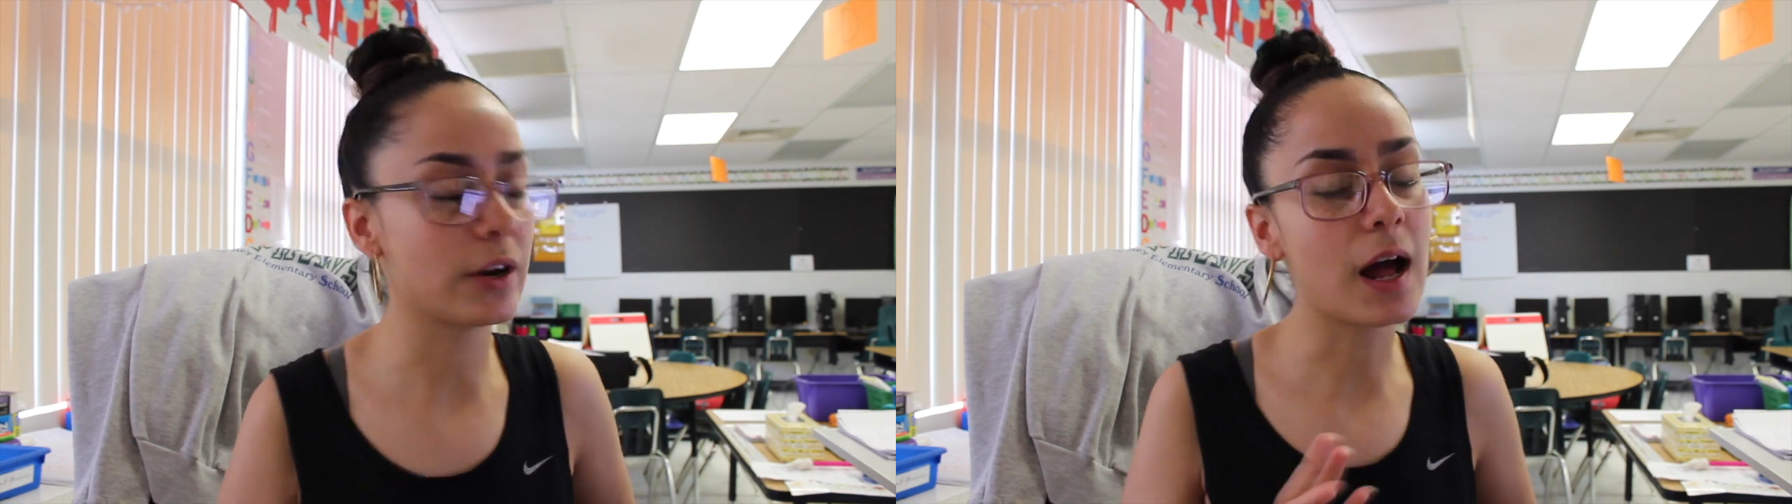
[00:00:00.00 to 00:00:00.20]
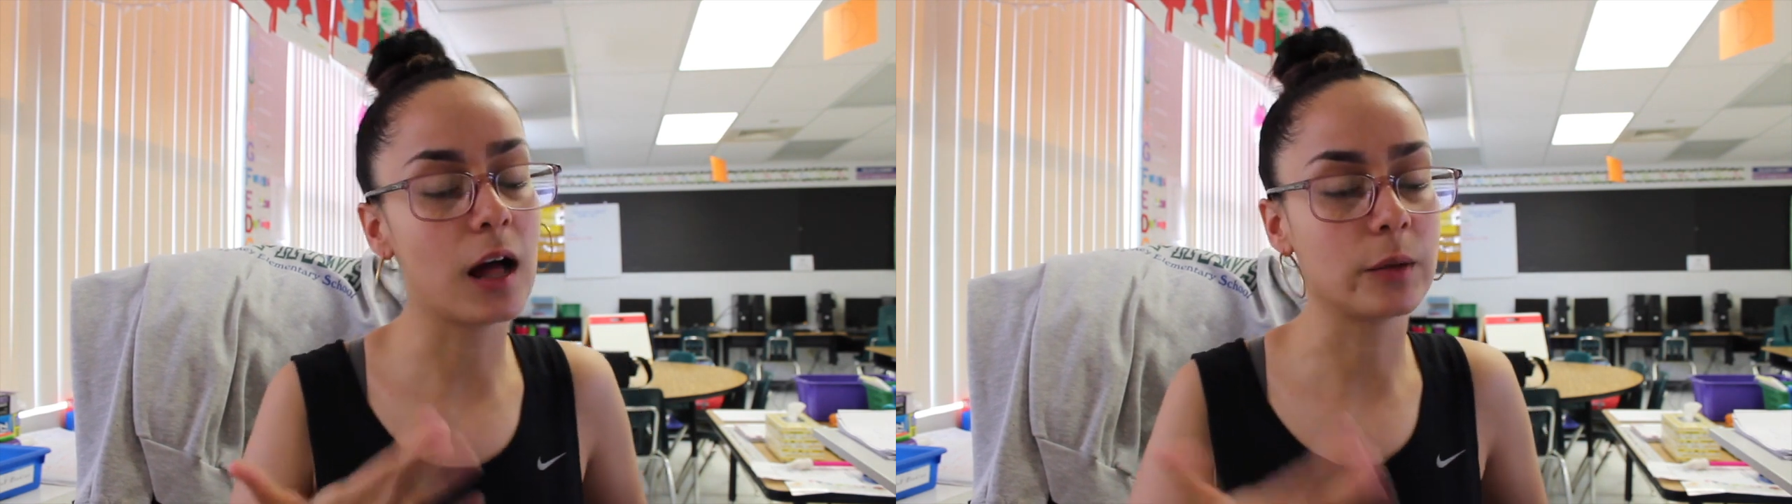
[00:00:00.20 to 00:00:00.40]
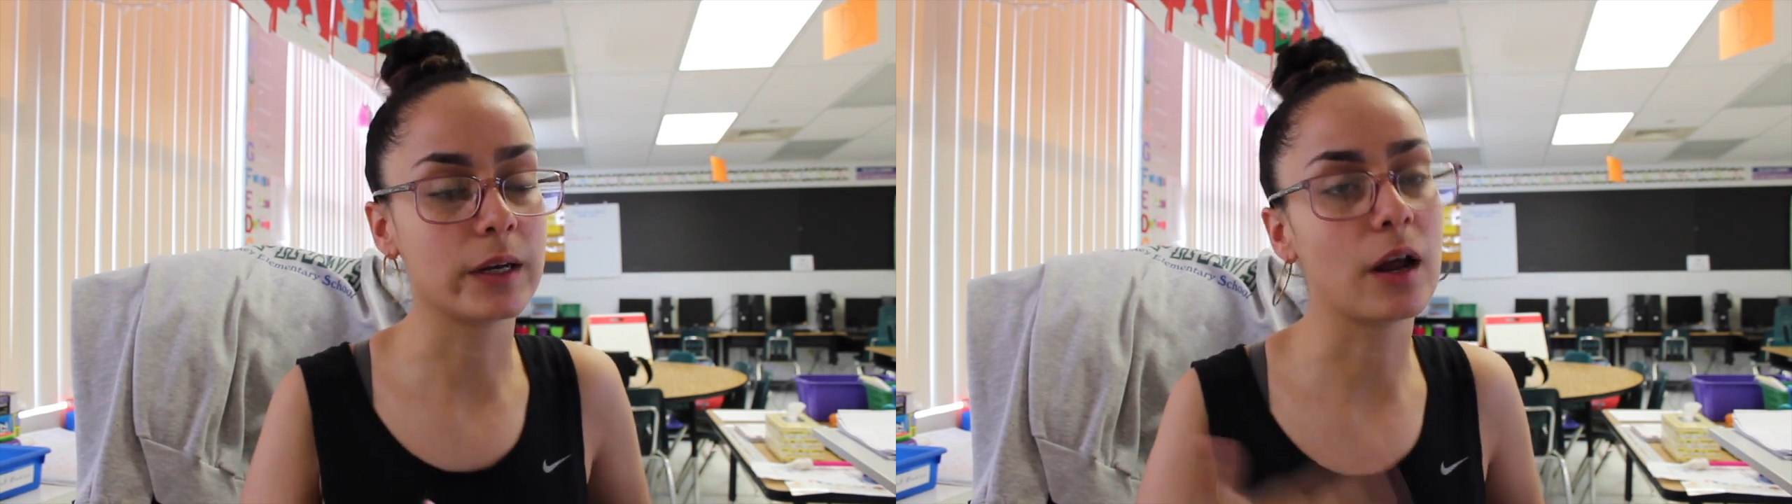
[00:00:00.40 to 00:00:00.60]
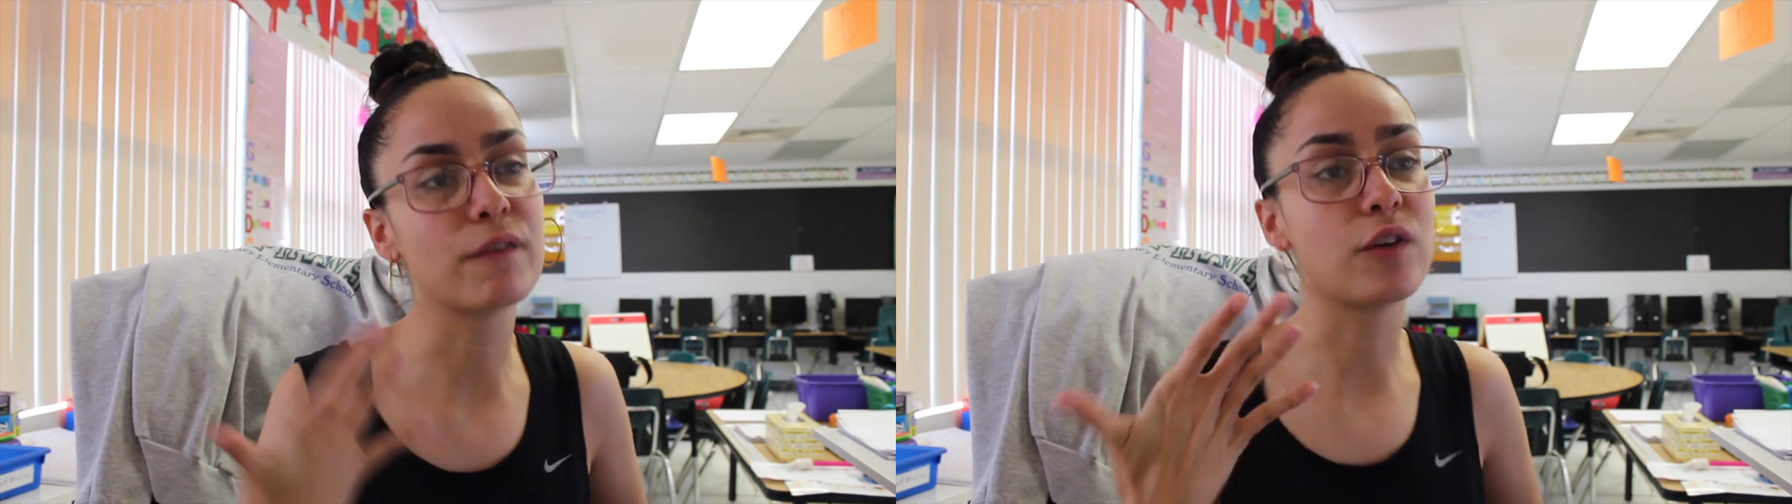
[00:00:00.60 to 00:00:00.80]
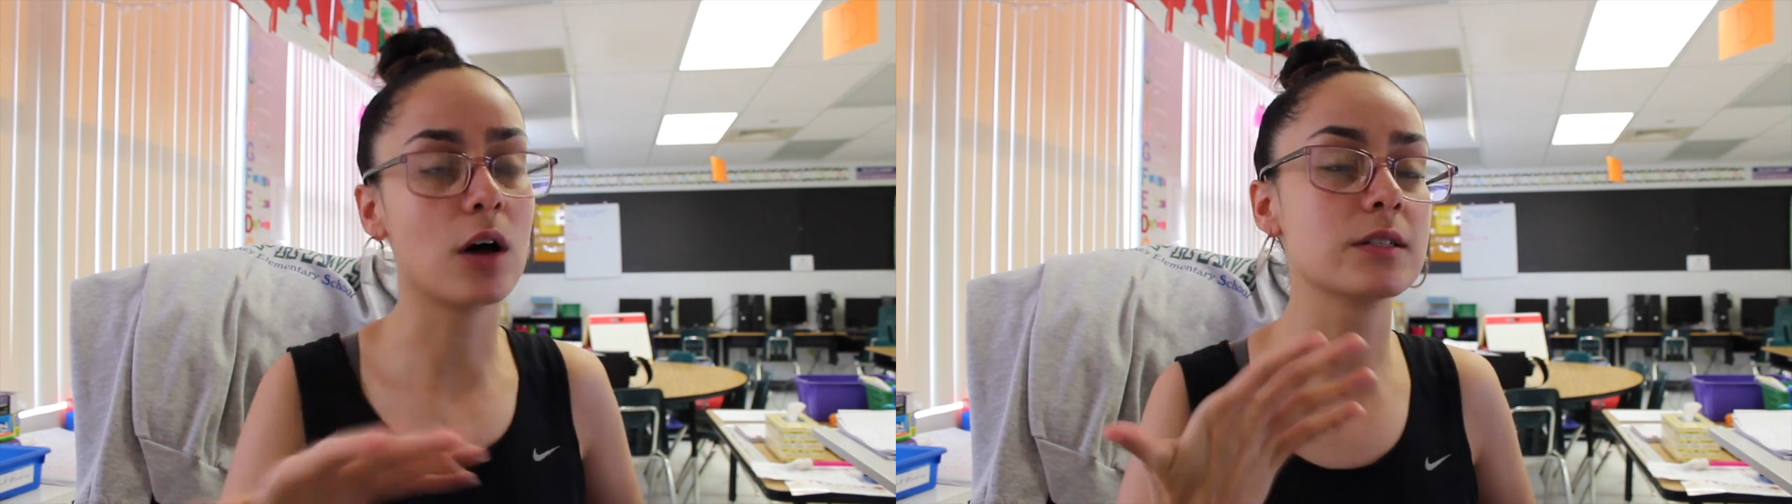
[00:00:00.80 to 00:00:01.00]
or not Halloween,
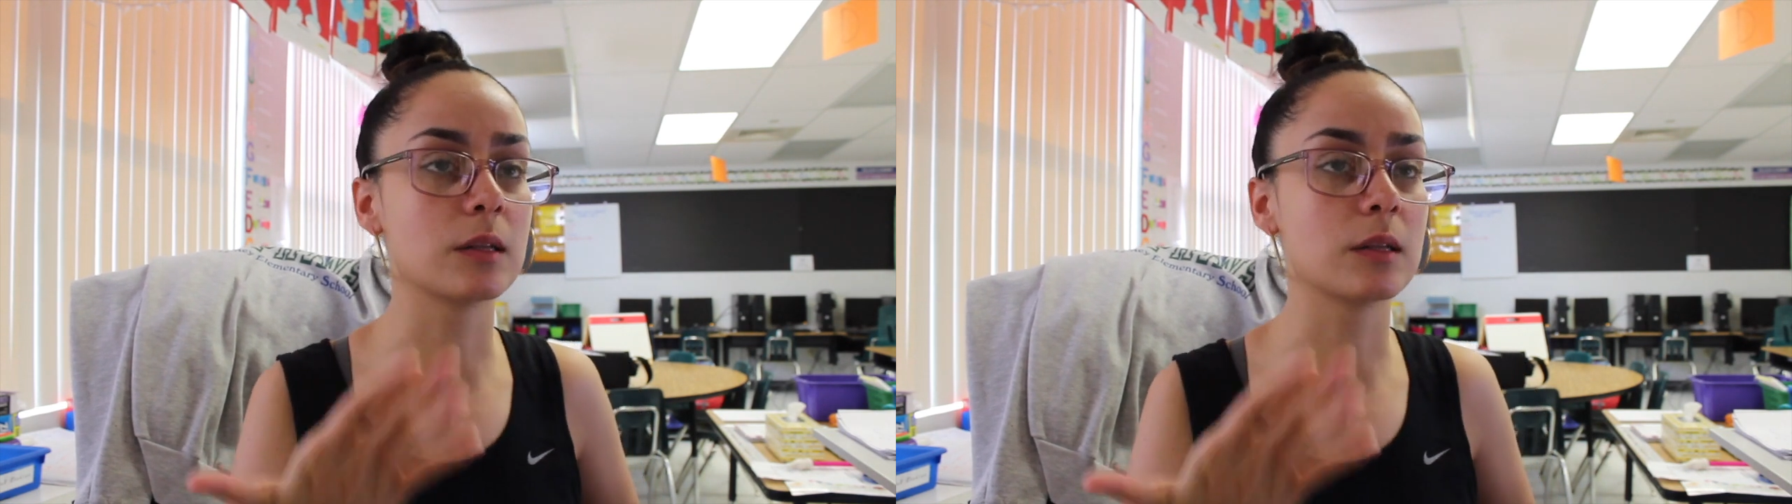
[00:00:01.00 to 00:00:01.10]
a fall